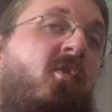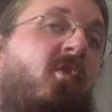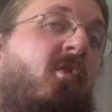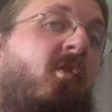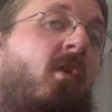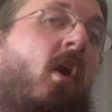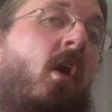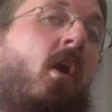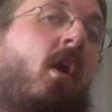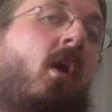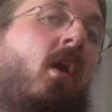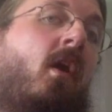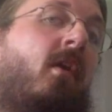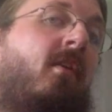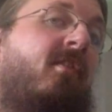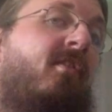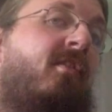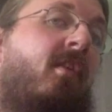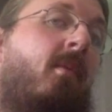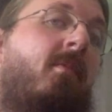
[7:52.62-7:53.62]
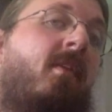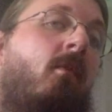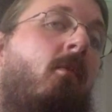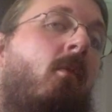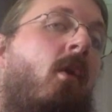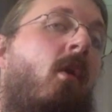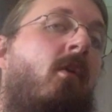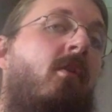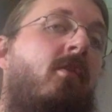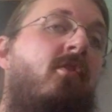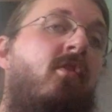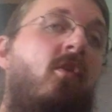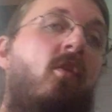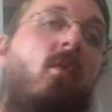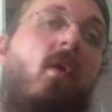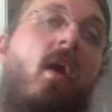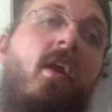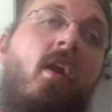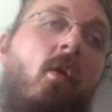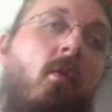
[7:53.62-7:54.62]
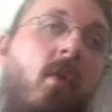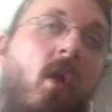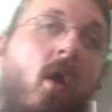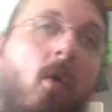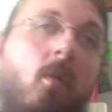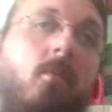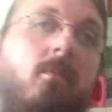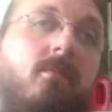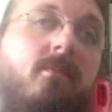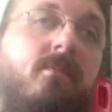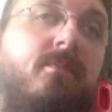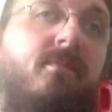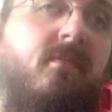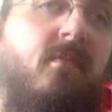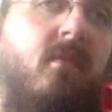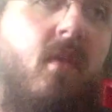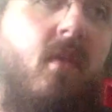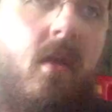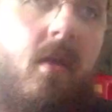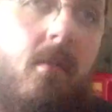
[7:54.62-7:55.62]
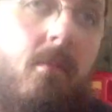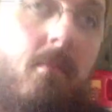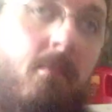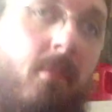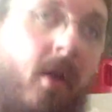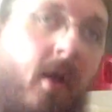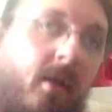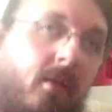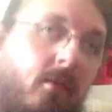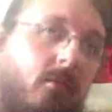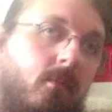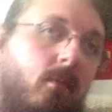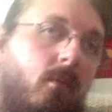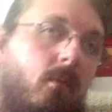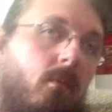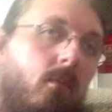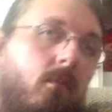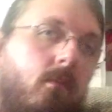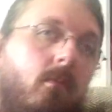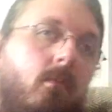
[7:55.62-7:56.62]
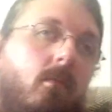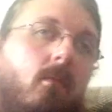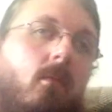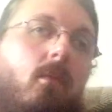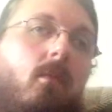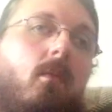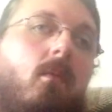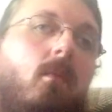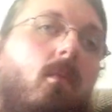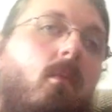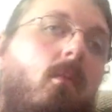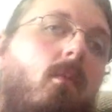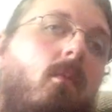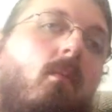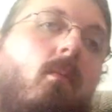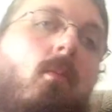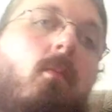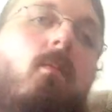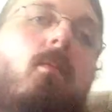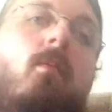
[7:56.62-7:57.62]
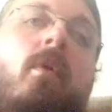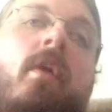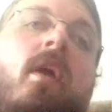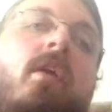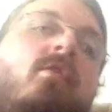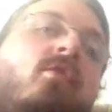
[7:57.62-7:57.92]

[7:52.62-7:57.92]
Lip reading: saw something wrong too, I don't know. But what I